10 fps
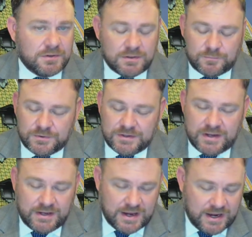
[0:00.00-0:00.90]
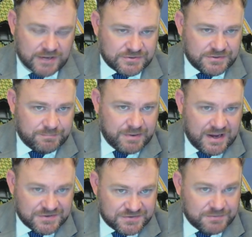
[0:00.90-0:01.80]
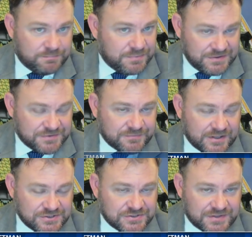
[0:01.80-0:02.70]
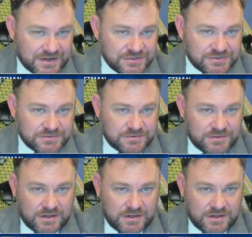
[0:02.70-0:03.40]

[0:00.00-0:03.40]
And when they actually pass a piece of legislation